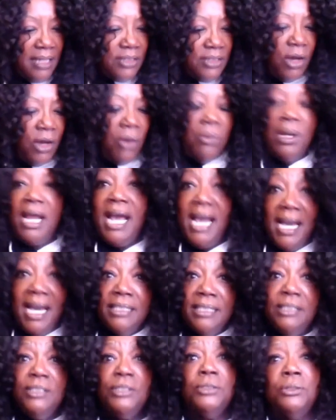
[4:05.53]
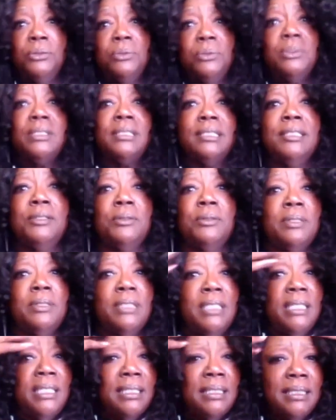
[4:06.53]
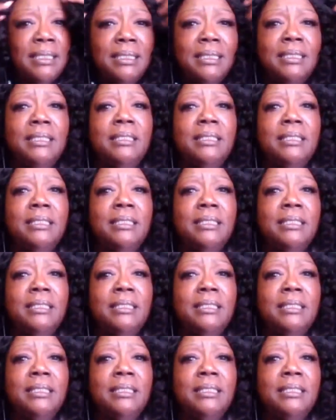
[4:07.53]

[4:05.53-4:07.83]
So what I had to do was literally